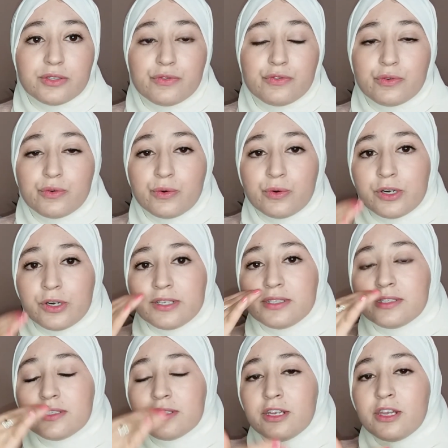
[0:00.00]
Of
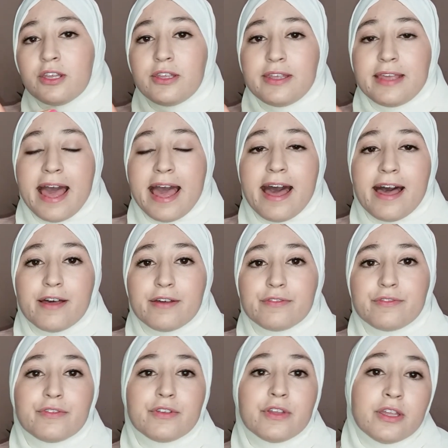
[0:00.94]
course, you
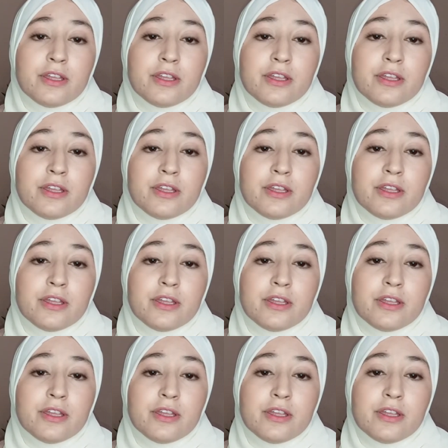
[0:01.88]
have